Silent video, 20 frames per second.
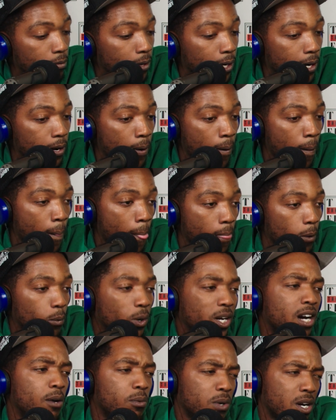Right? Mm-hmm.
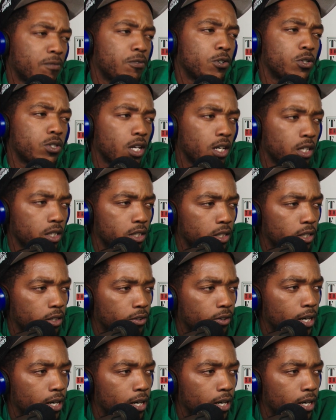Well, not when I first started listening to